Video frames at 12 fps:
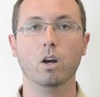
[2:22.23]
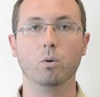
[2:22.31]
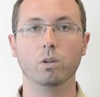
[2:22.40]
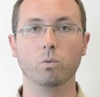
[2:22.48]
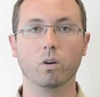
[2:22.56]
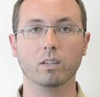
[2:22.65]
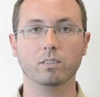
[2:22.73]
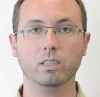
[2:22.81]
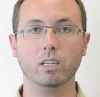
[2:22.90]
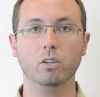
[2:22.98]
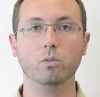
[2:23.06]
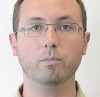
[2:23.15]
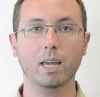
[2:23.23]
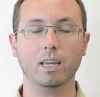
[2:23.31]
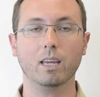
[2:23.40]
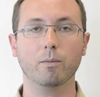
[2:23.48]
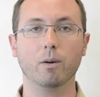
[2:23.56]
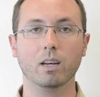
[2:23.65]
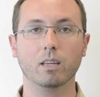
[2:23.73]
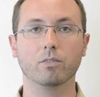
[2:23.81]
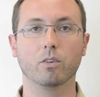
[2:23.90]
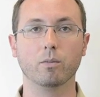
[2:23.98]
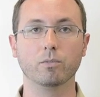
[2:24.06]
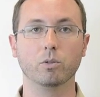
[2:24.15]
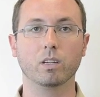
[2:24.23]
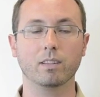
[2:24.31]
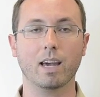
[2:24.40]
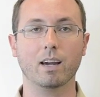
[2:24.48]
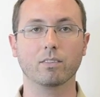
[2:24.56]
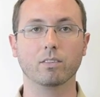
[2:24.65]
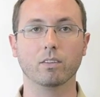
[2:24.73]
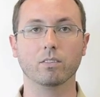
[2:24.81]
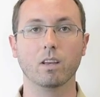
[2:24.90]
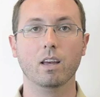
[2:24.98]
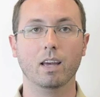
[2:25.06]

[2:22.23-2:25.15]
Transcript: We want to see you making money from doing taxes.